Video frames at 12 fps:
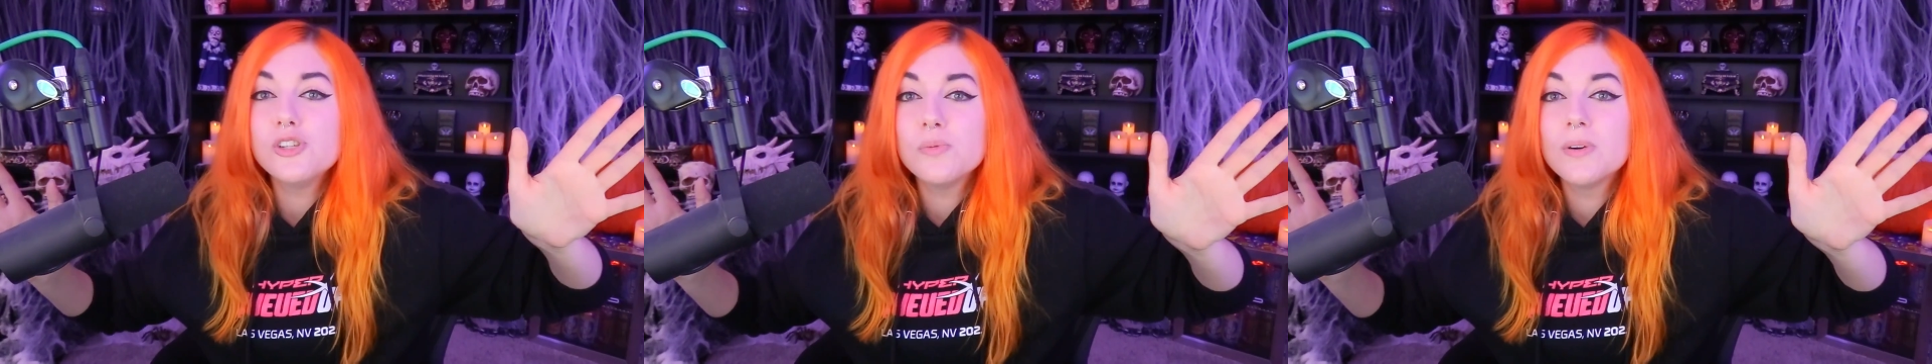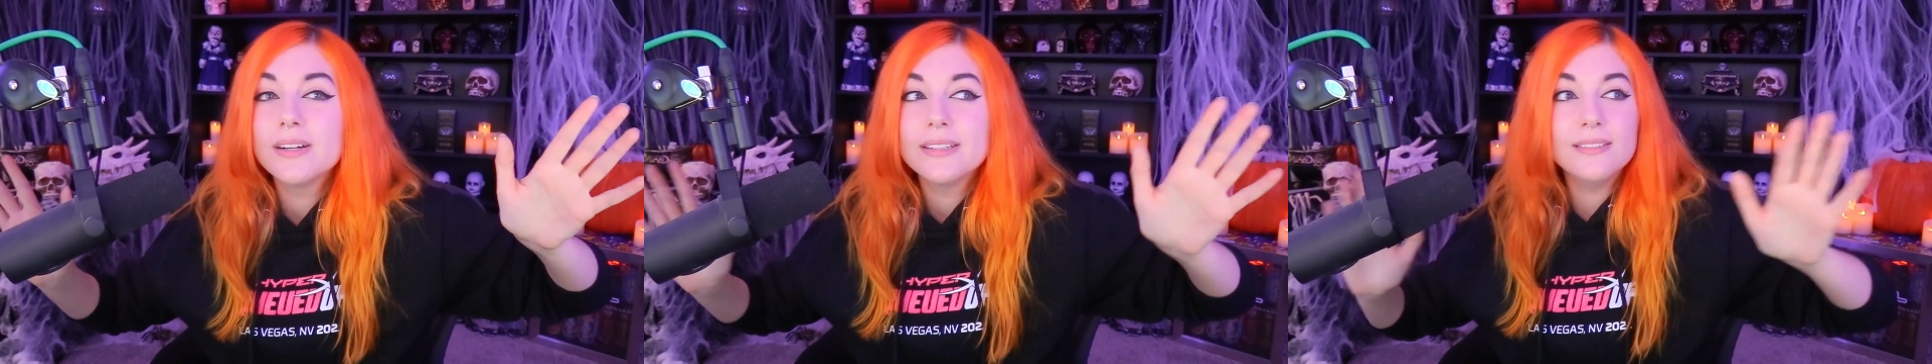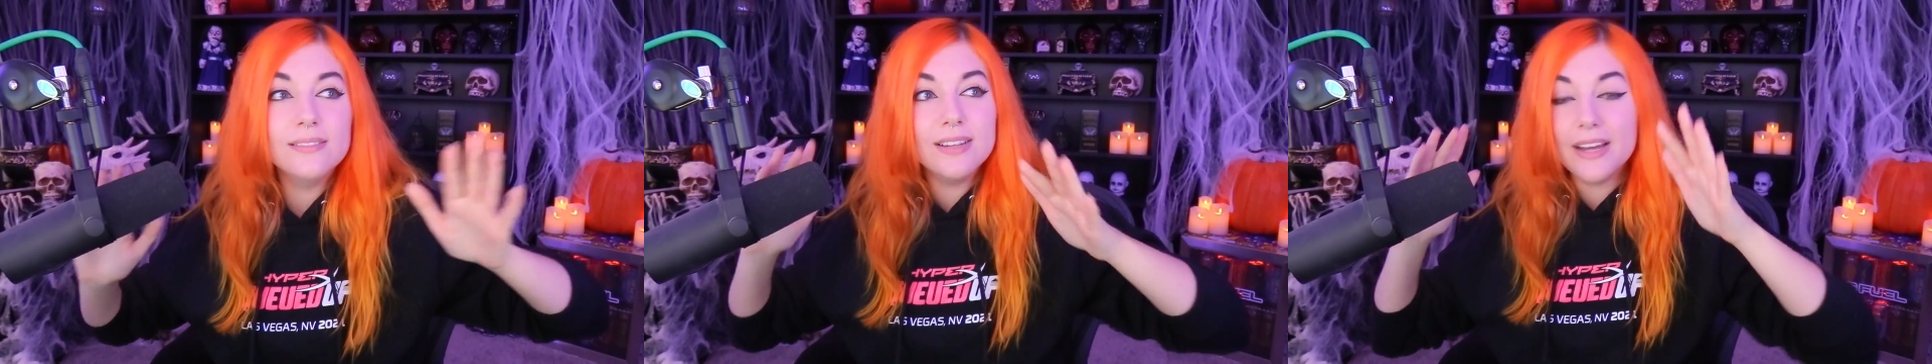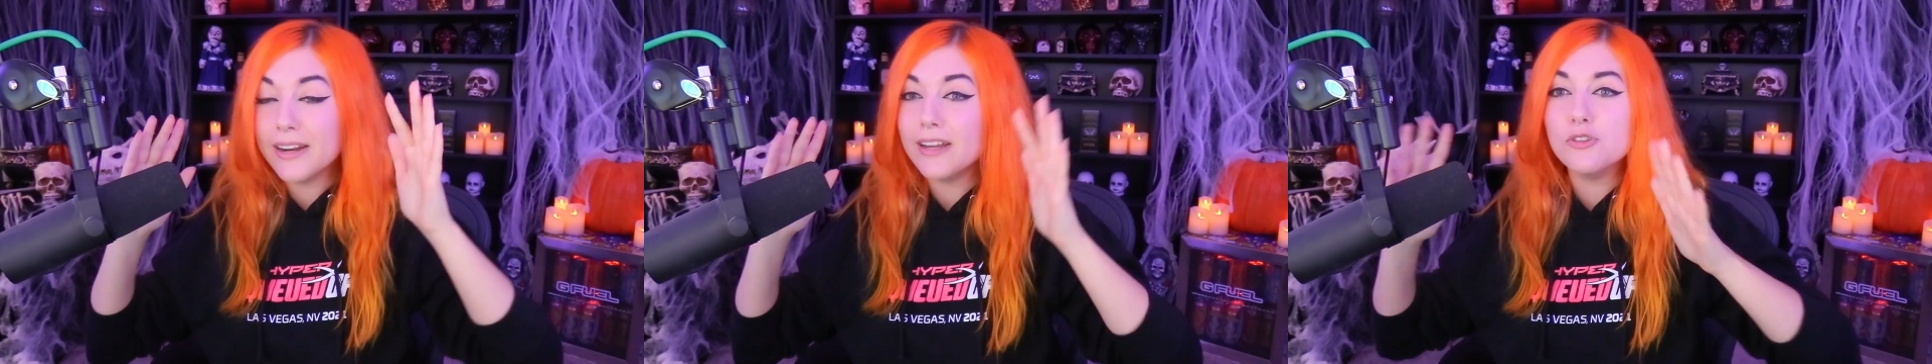you want,
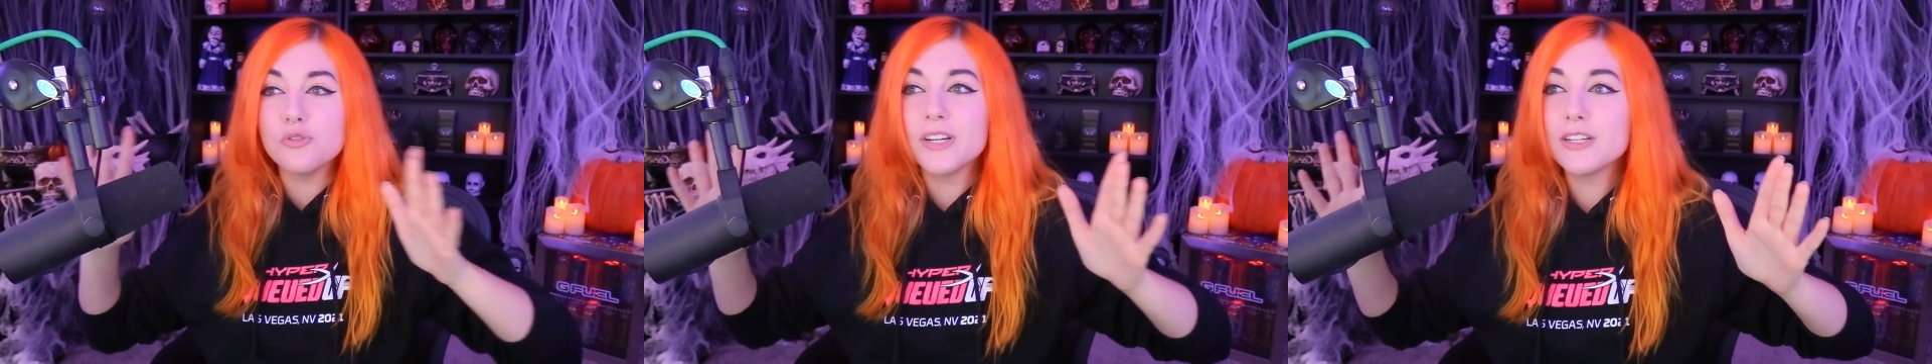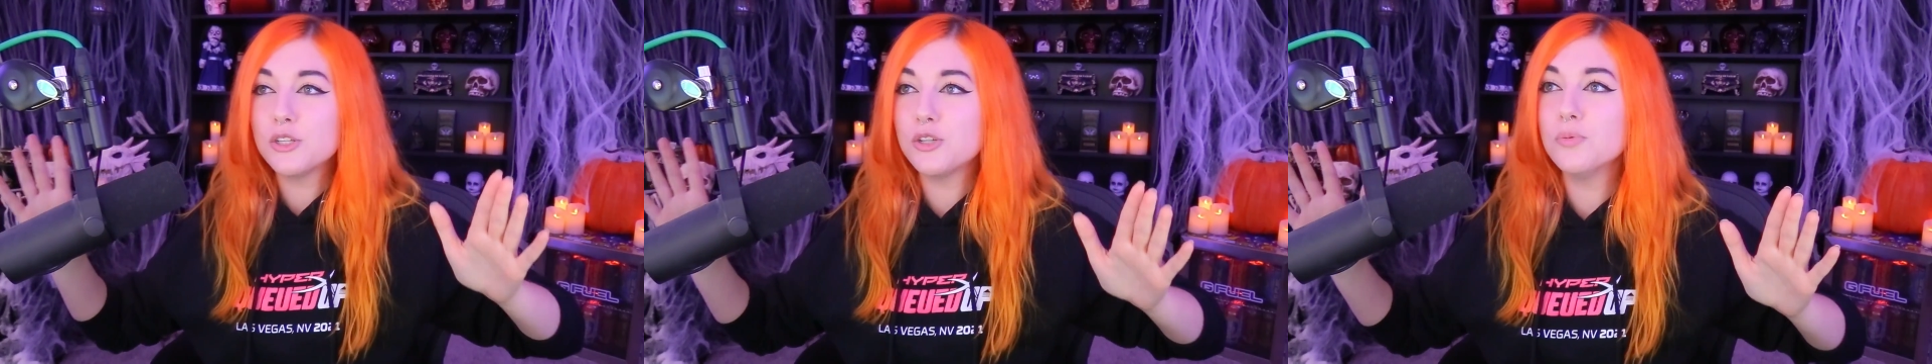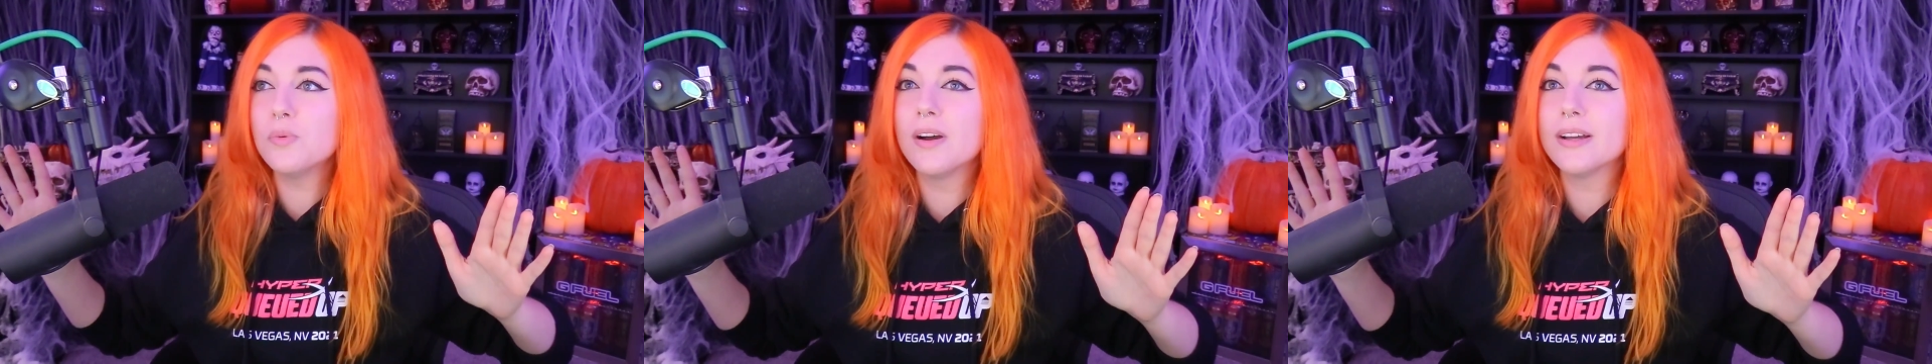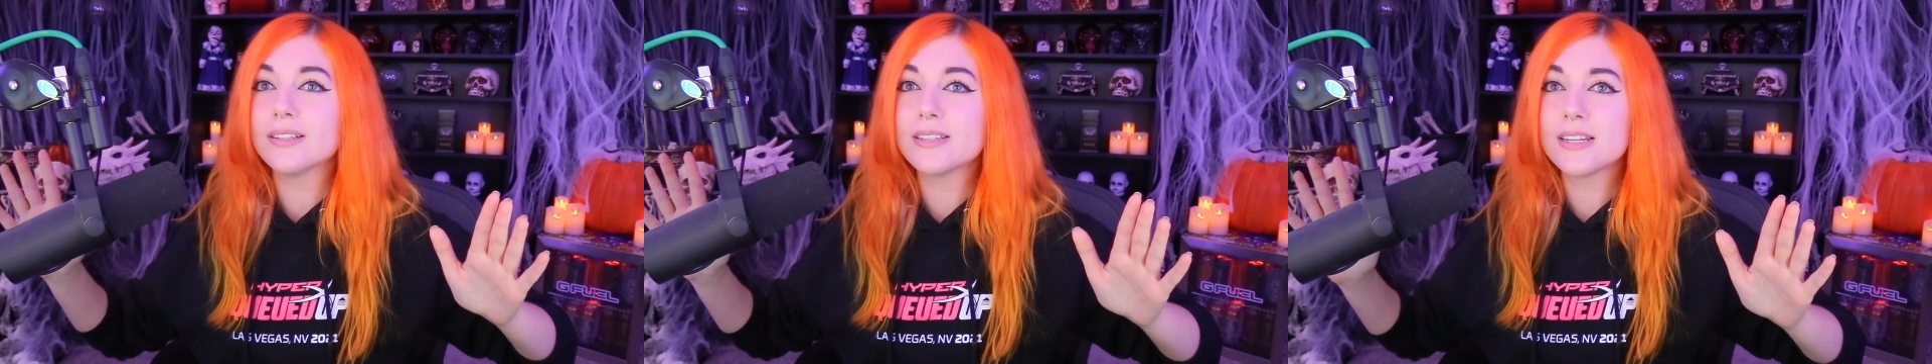any drinks you
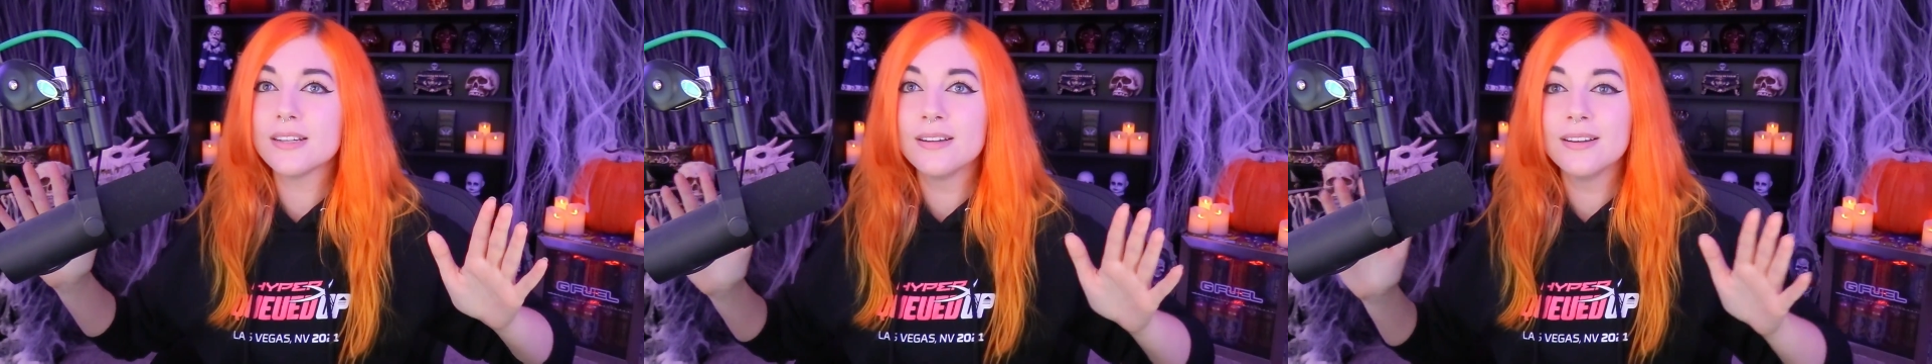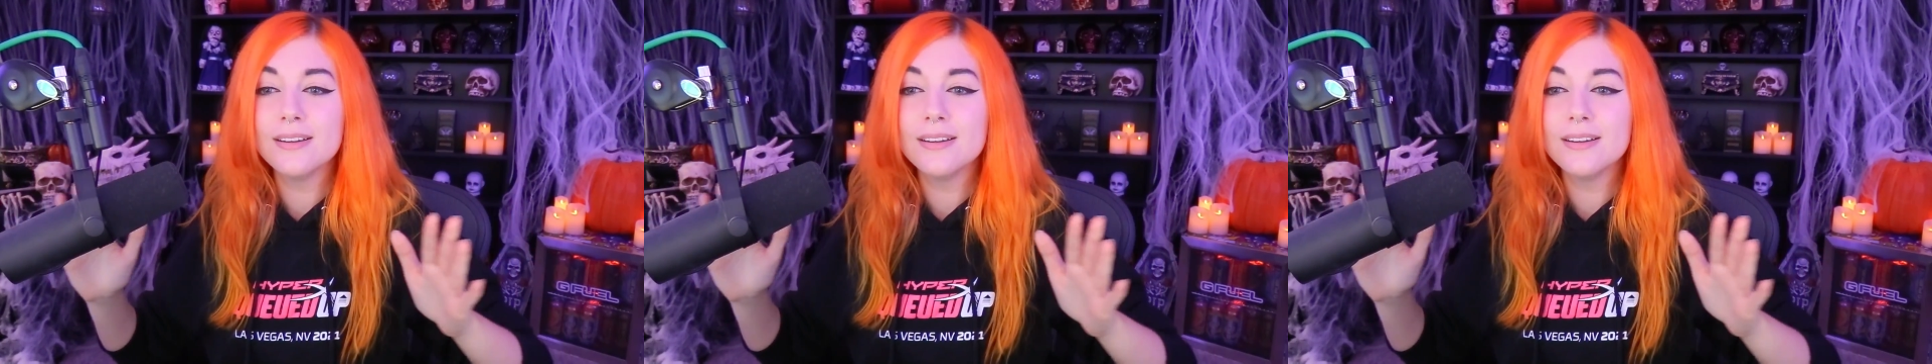want,